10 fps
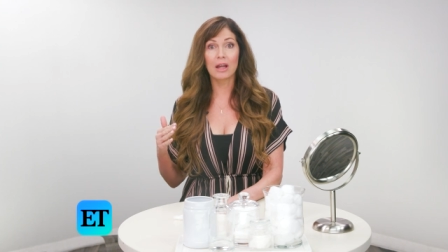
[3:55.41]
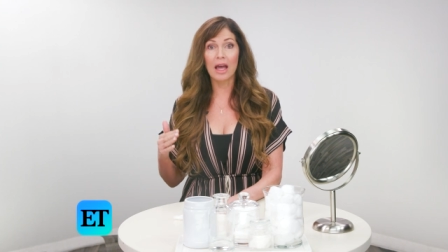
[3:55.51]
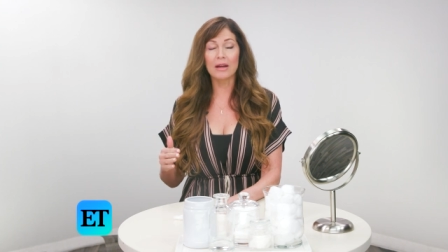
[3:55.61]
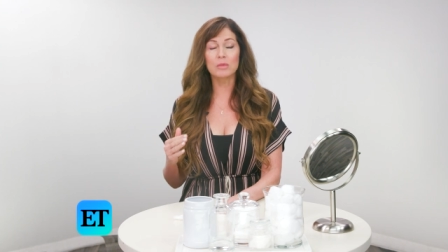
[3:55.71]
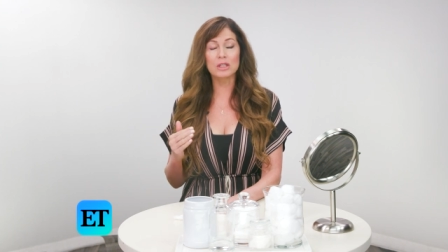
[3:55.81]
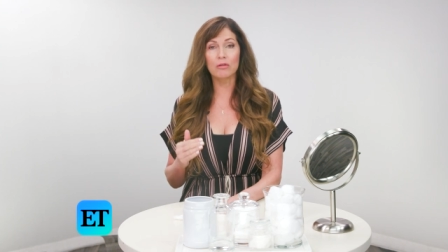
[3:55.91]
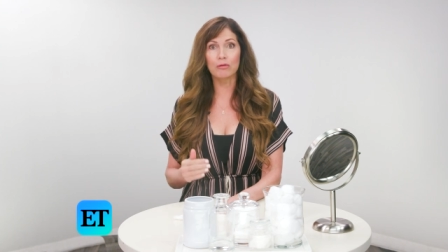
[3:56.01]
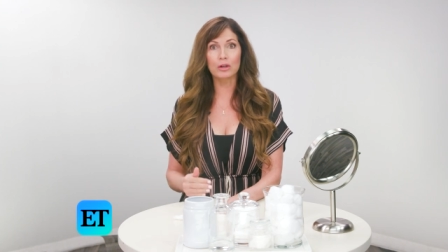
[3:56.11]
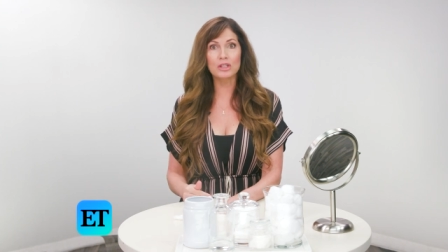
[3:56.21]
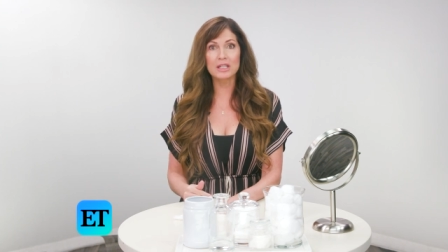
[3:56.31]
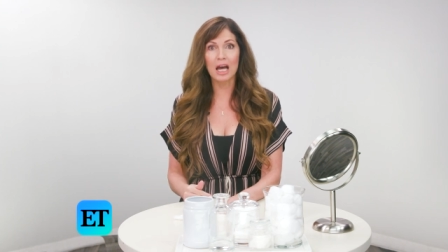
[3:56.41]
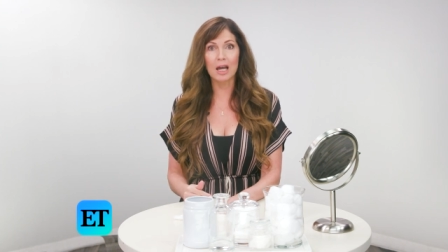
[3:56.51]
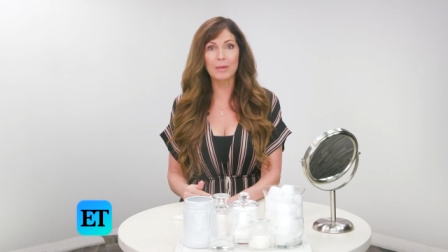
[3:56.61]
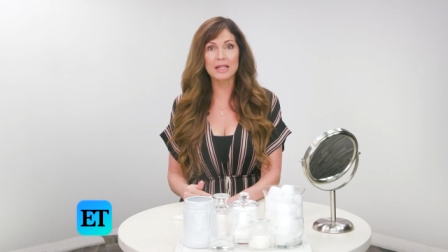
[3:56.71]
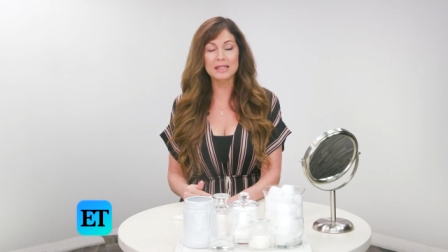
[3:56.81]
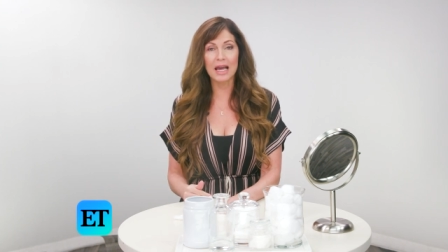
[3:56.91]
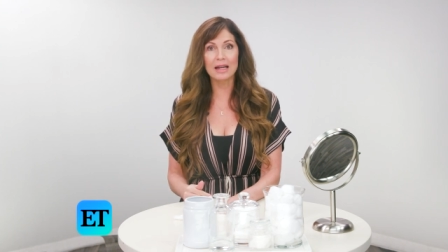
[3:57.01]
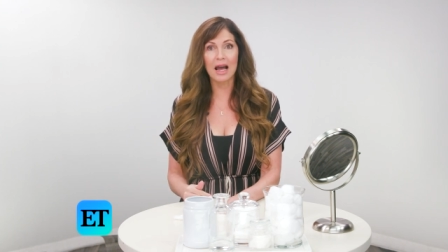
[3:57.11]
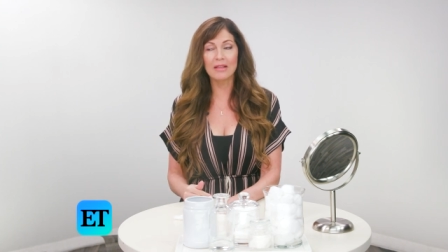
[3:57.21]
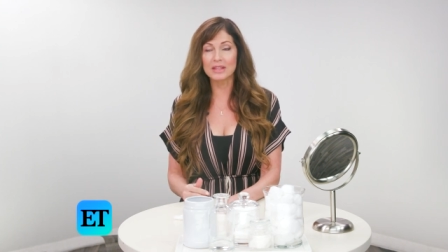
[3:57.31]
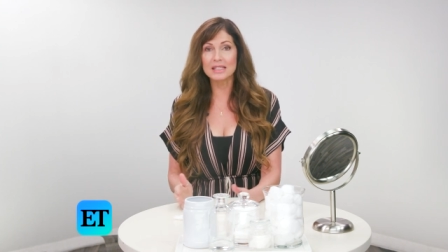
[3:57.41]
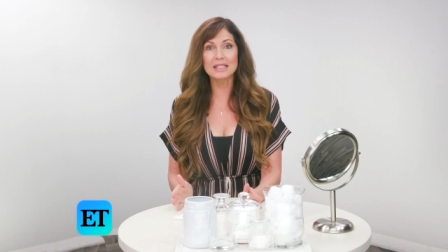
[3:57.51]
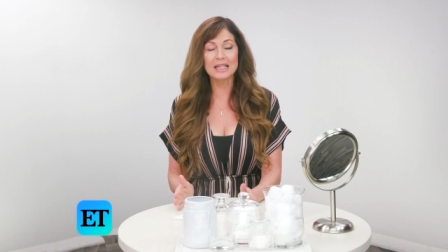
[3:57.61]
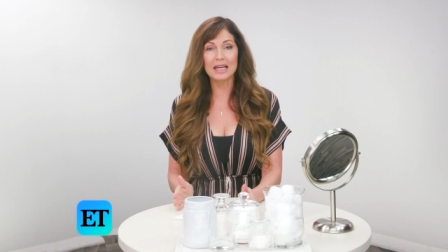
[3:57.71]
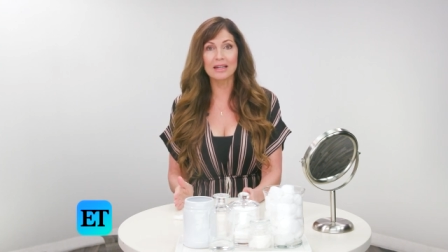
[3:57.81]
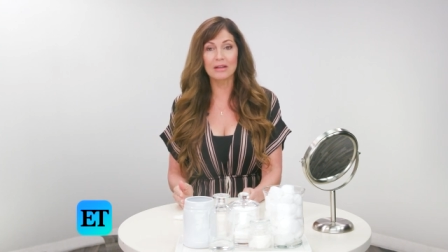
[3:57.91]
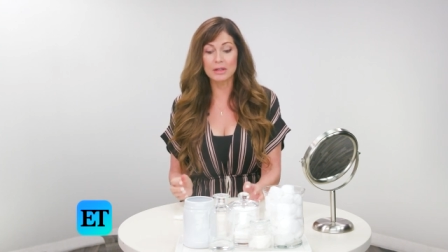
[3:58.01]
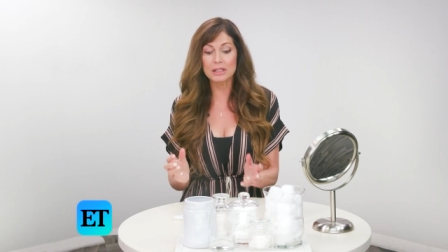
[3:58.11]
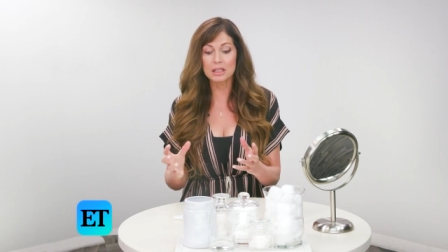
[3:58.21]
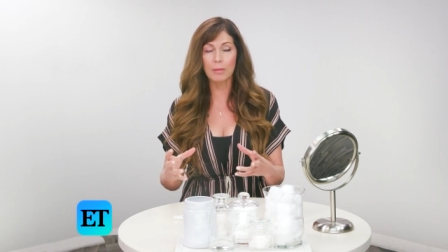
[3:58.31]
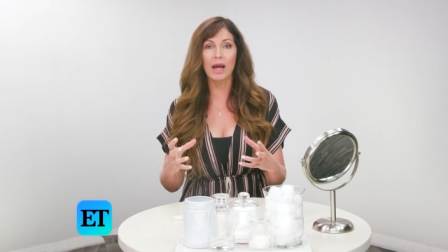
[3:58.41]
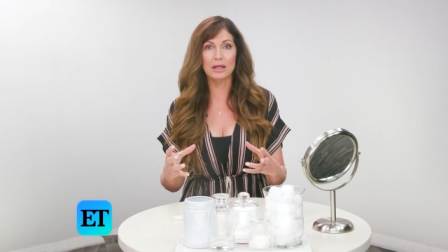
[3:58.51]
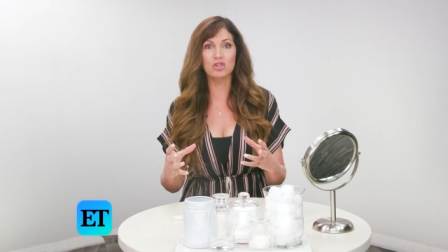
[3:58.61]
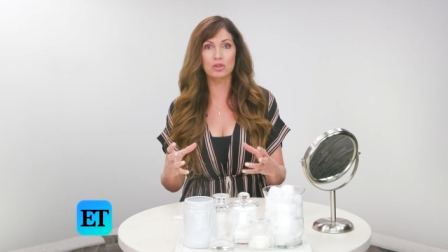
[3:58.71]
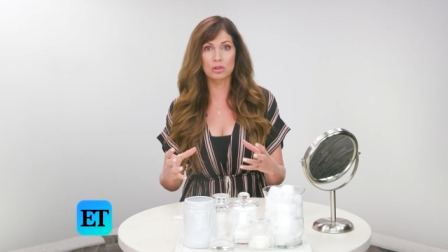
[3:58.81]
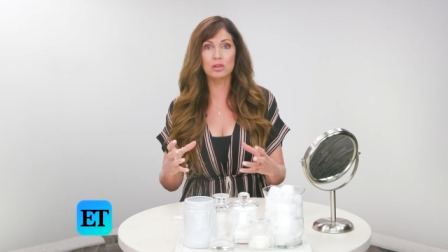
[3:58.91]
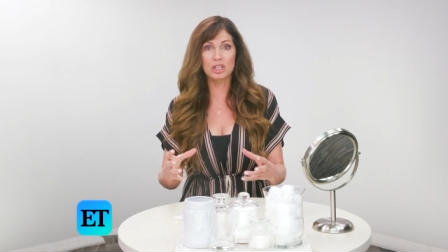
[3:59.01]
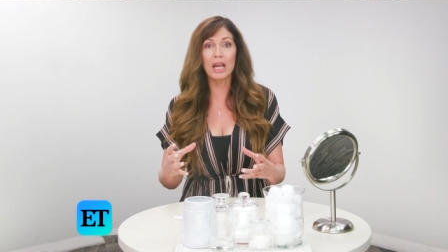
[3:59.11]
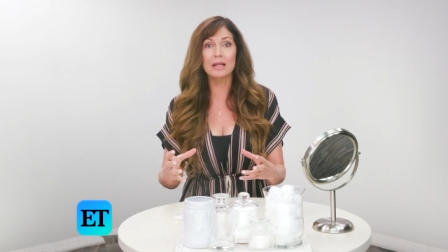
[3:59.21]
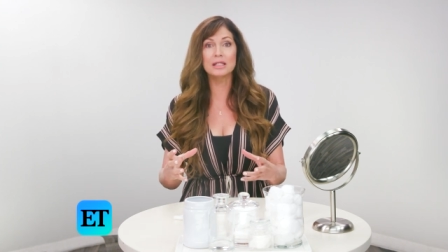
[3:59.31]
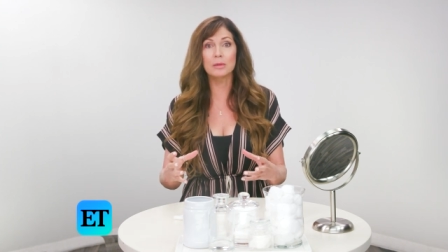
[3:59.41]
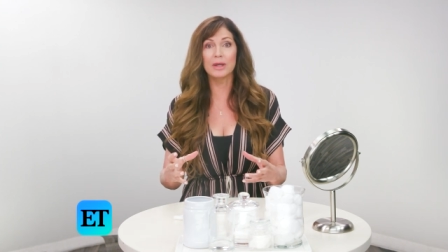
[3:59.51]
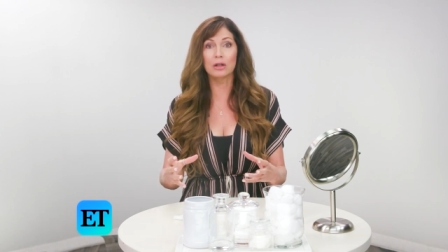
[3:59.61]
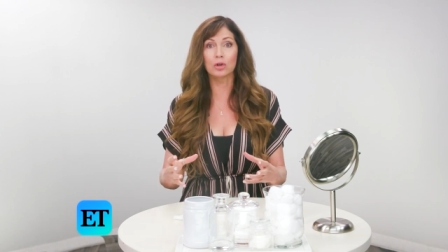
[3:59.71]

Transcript: And it was the first time I said, this is it. This is my chance to be a